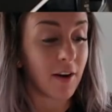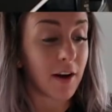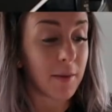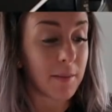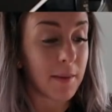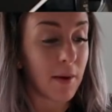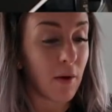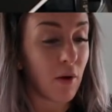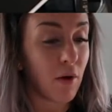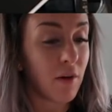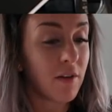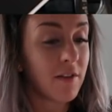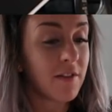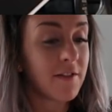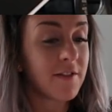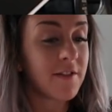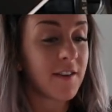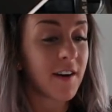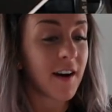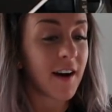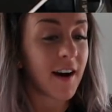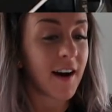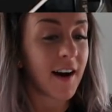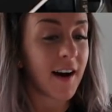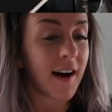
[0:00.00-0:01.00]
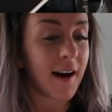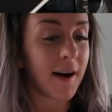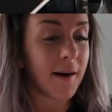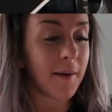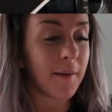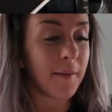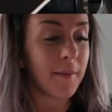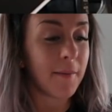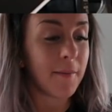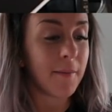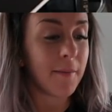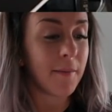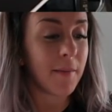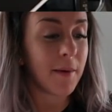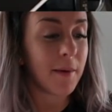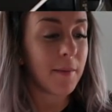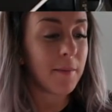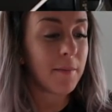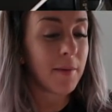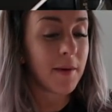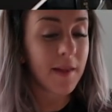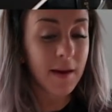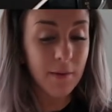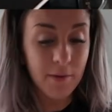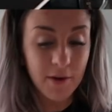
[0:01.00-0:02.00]
write me off.
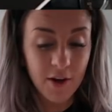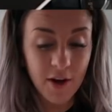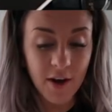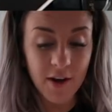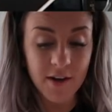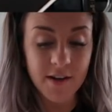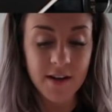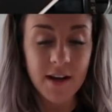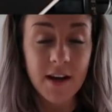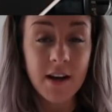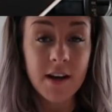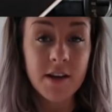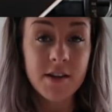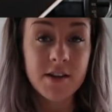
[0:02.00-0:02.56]
Um, but they were good.